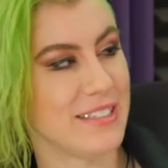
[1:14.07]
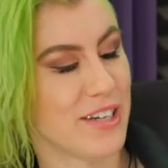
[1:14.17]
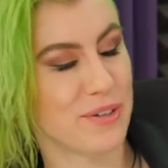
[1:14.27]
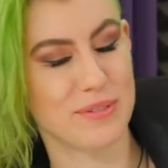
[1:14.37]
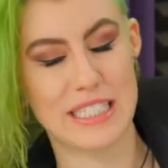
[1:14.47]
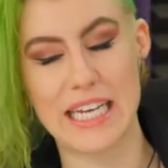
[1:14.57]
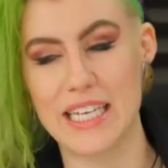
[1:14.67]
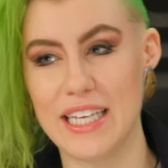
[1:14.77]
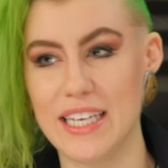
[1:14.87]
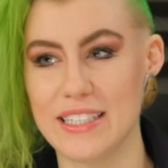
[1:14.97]
No,
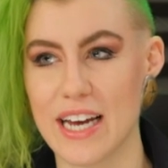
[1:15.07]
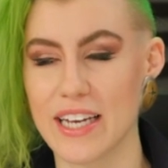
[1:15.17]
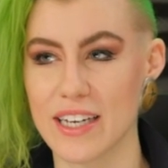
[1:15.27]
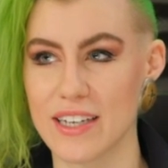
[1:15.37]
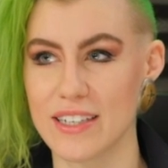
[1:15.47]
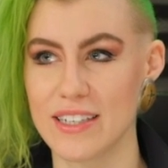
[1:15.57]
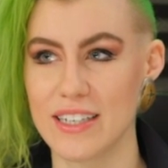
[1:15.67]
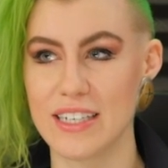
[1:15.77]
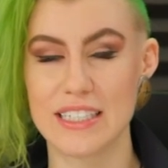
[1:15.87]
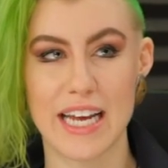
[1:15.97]
Taiki, Taika,
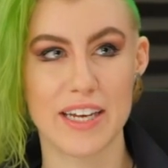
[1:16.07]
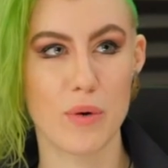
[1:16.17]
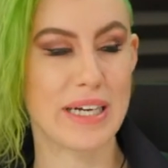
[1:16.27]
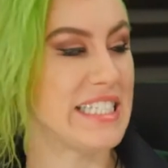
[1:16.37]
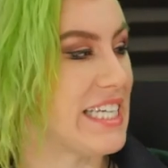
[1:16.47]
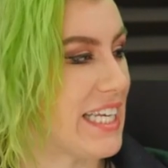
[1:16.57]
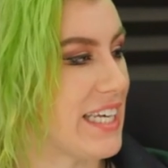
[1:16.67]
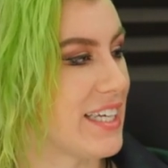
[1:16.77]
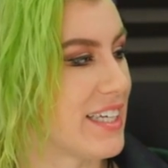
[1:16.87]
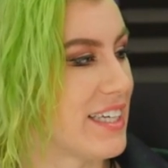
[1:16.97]
Taika Waititi.